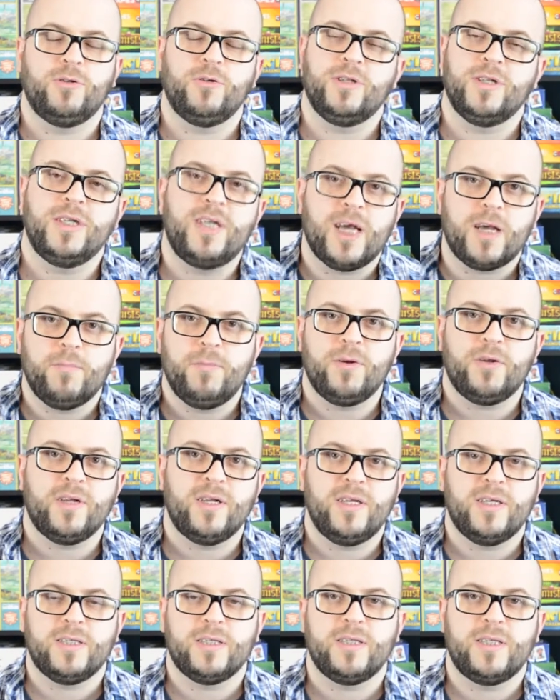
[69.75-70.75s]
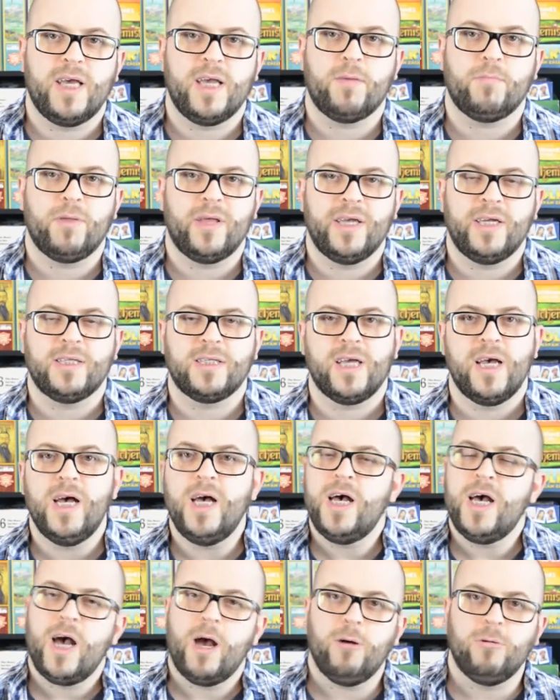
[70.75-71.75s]
So the deck building doesn't take place
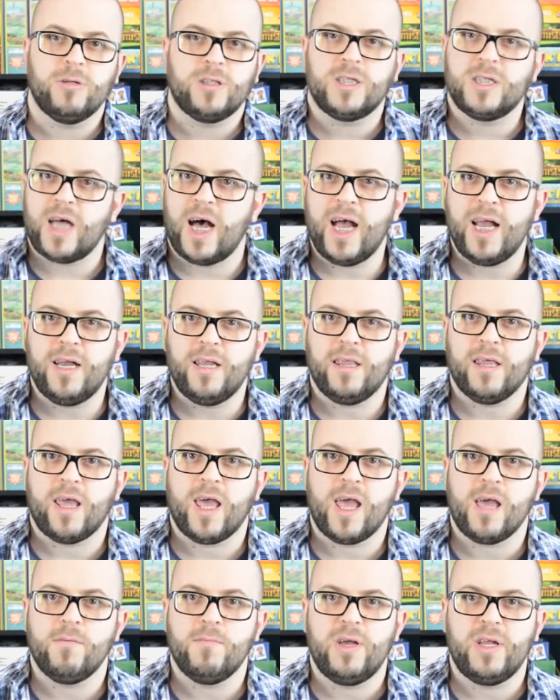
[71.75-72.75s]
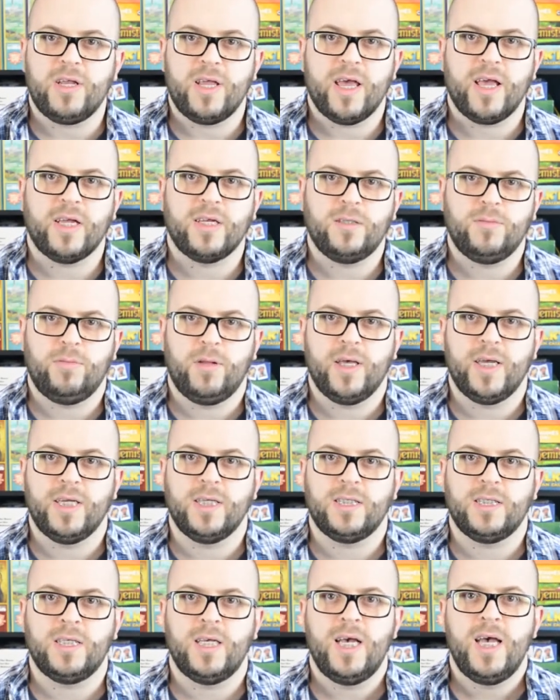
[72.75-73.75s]
outside of the game, it takes
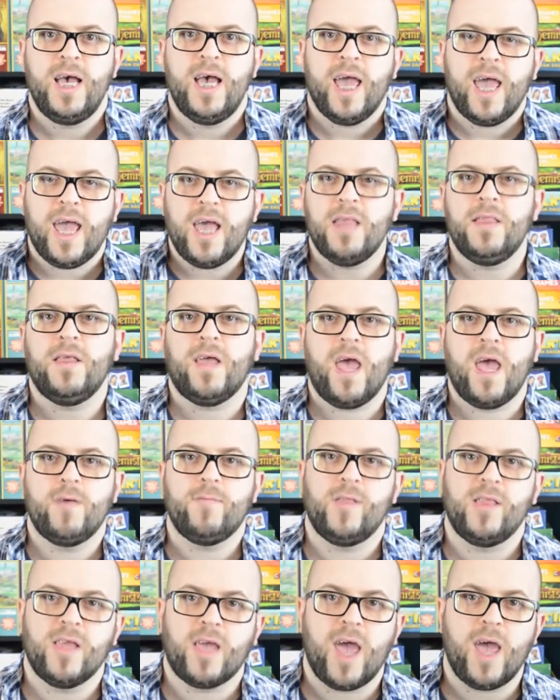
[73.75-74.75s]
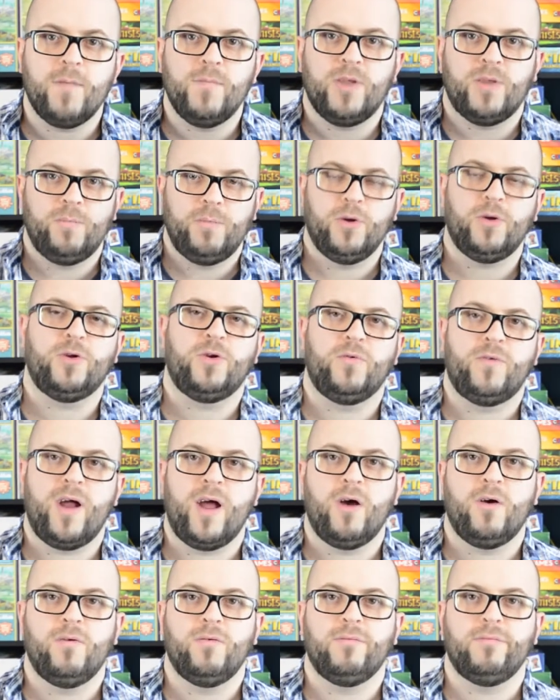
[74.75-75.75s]
place in the game, and the game is built
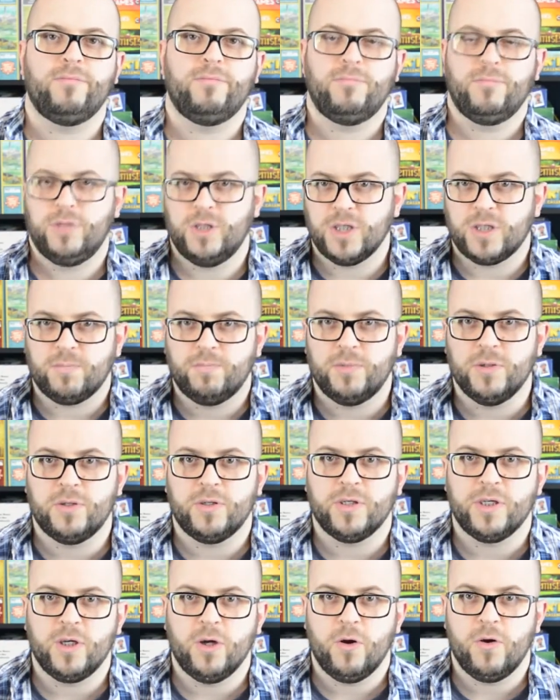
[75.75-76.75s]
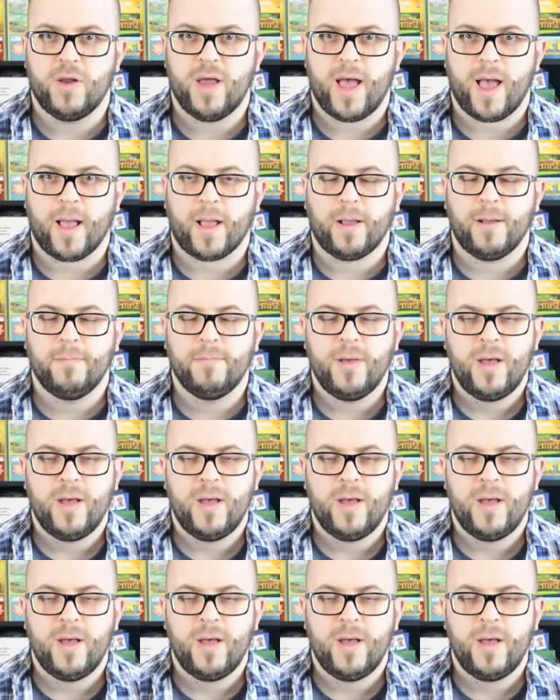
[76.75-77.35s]
around just building your deck.